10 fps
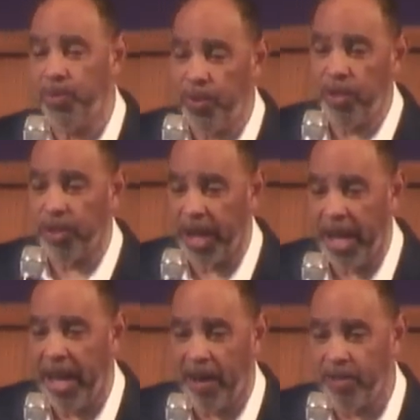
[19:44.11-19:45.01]
We're going to
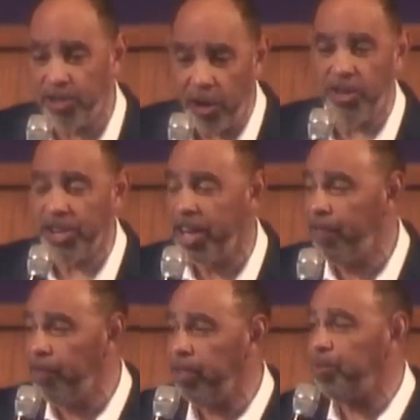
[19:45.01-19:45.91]
have church
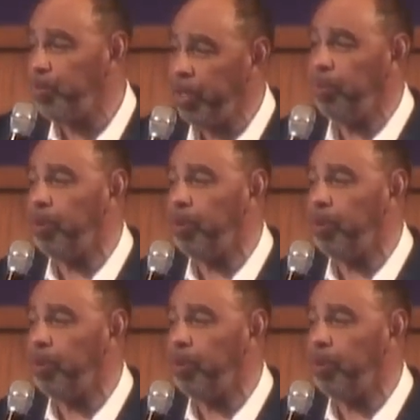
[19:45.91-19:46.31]
anniversary.